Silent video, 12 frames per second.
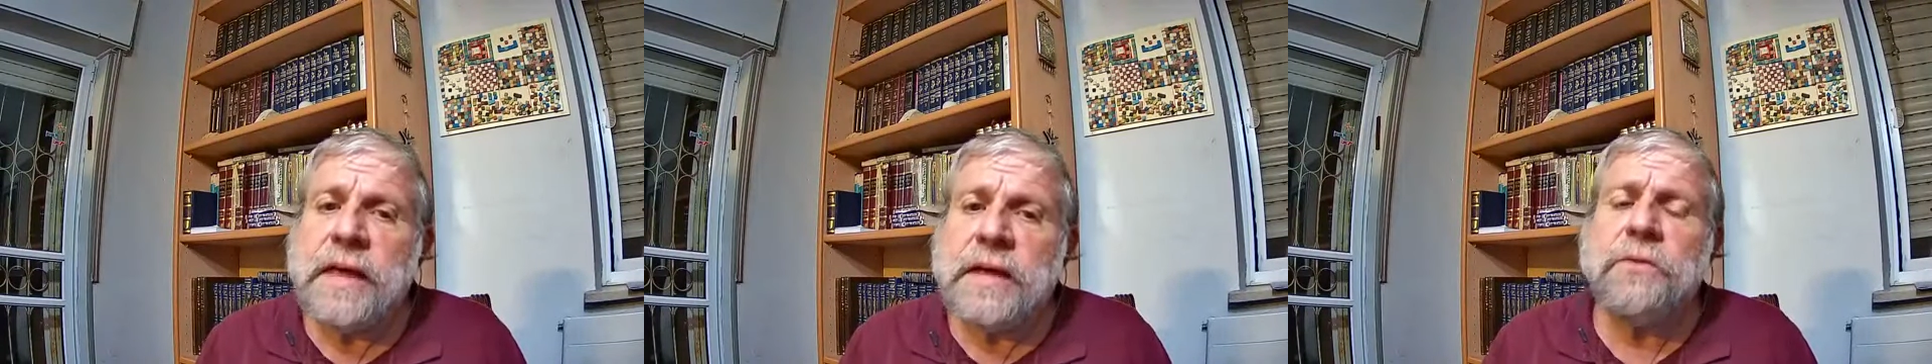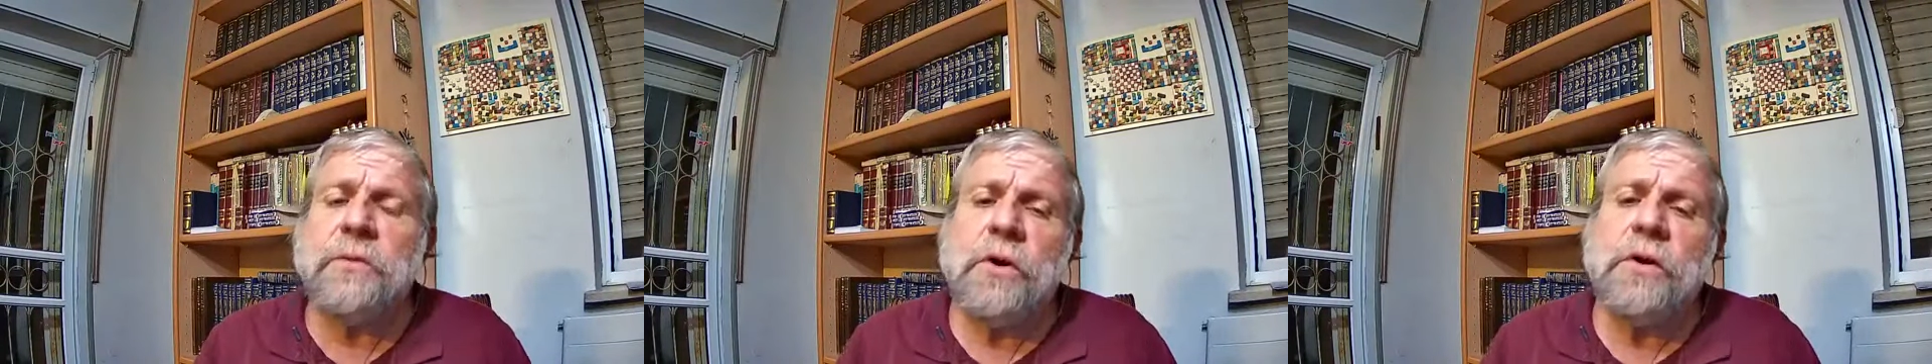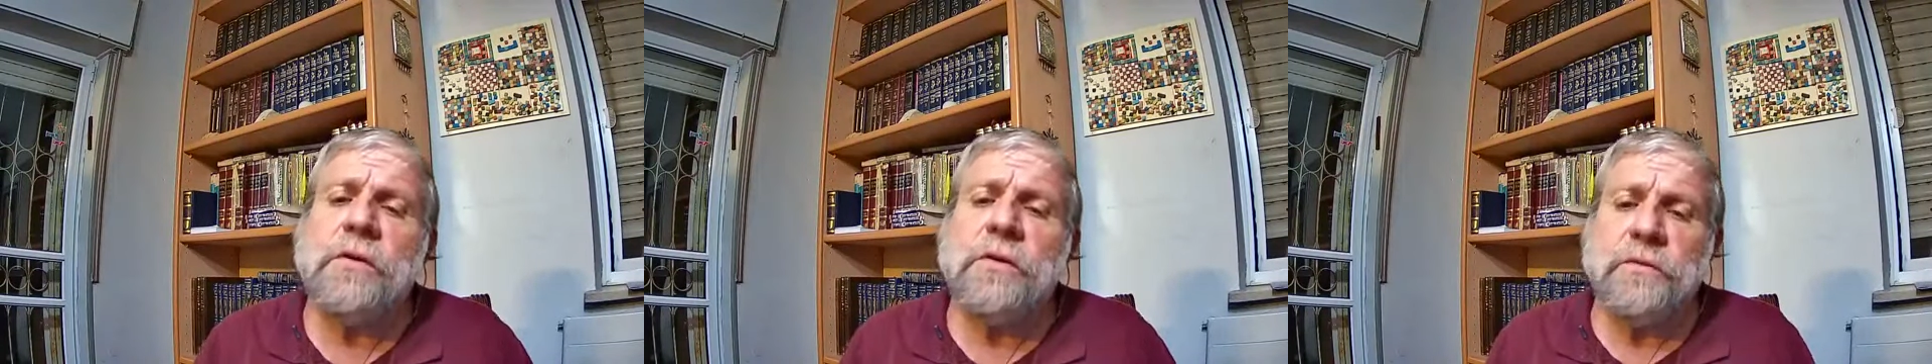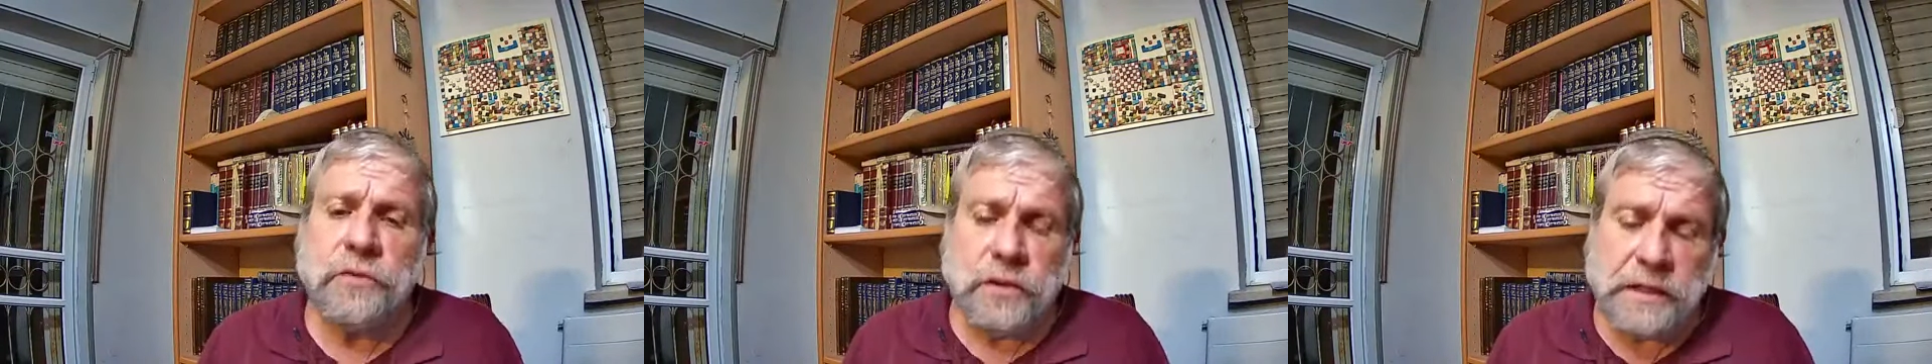Thank you
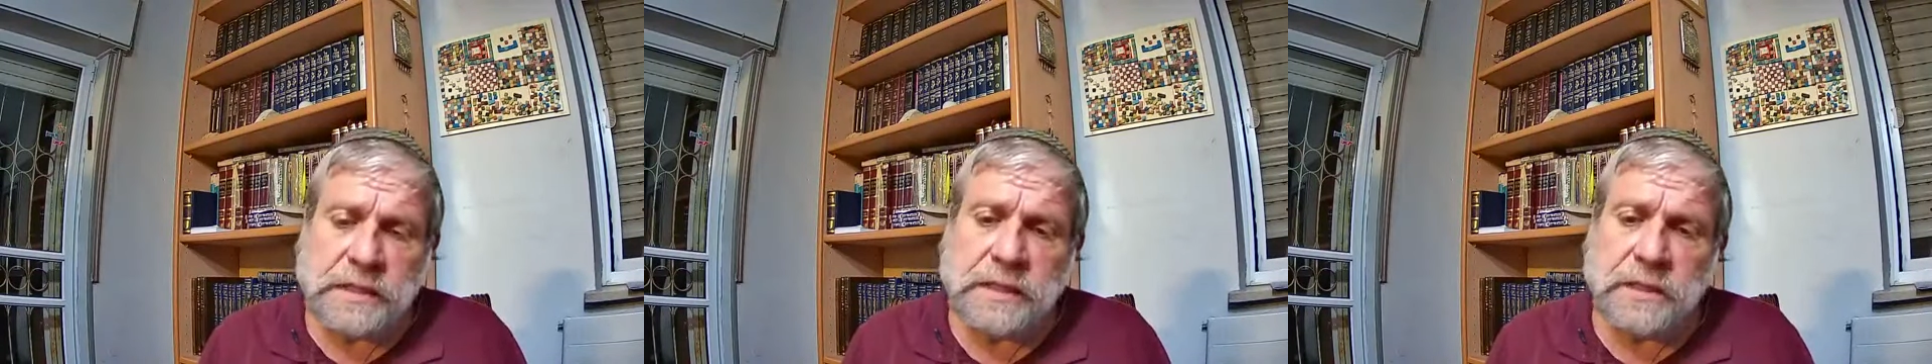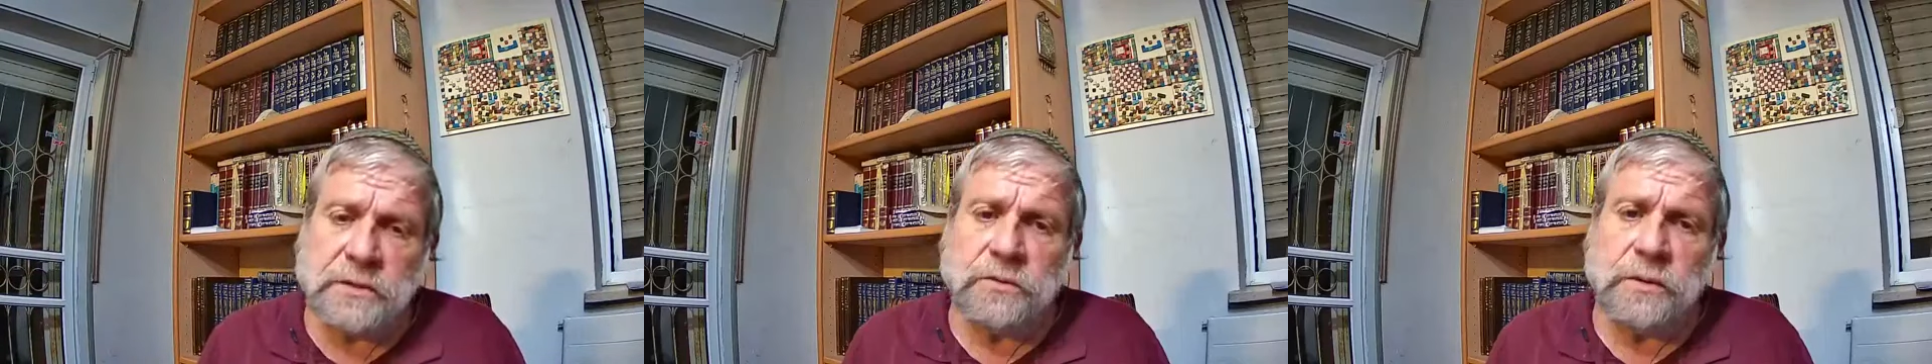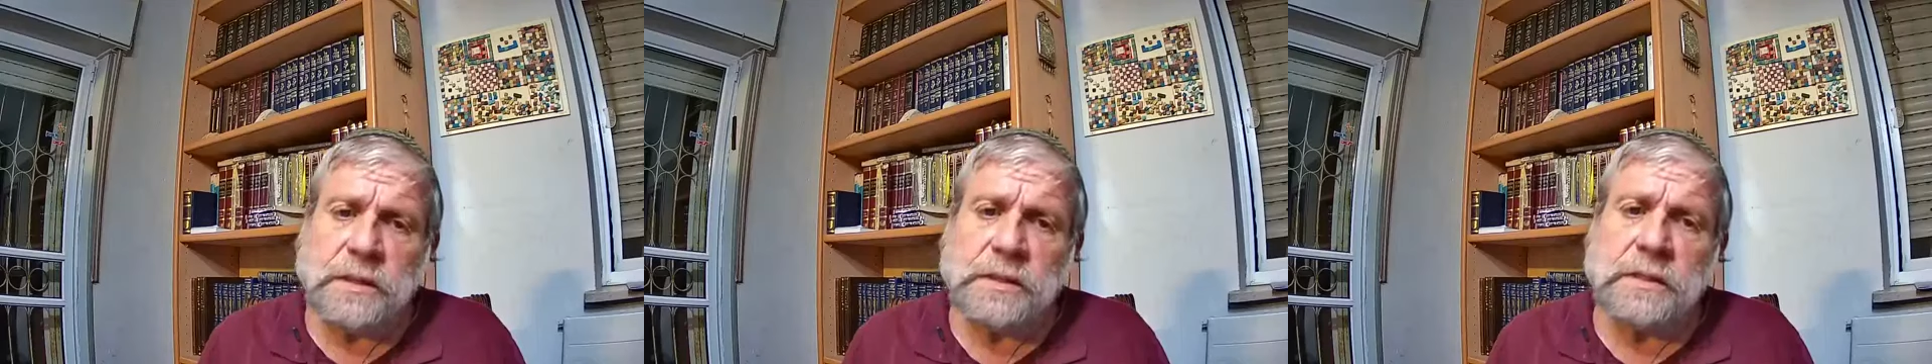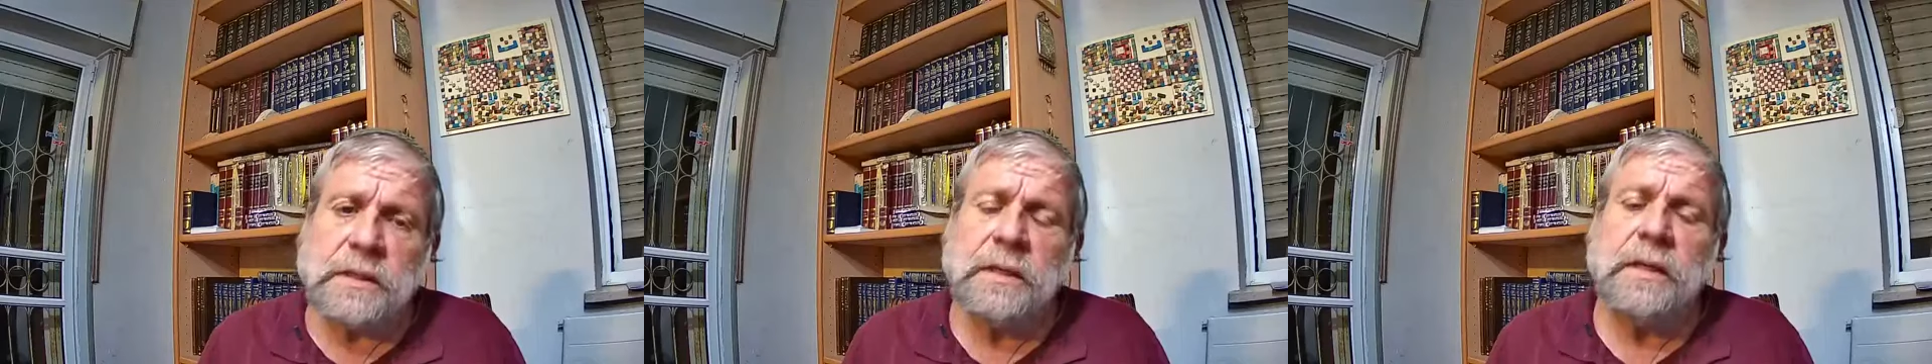all for listening to
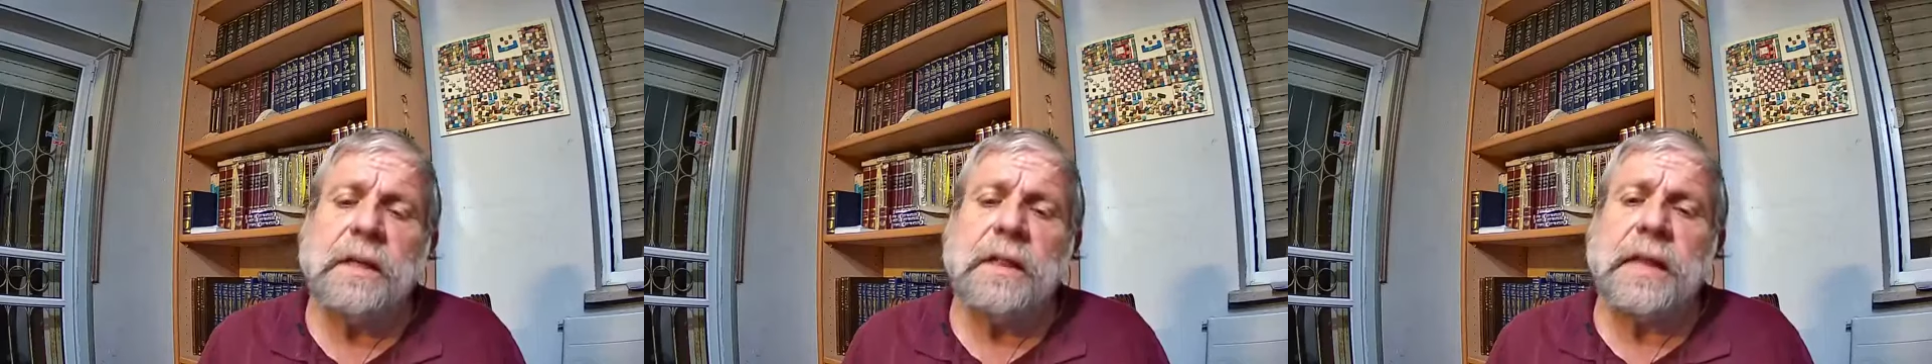us.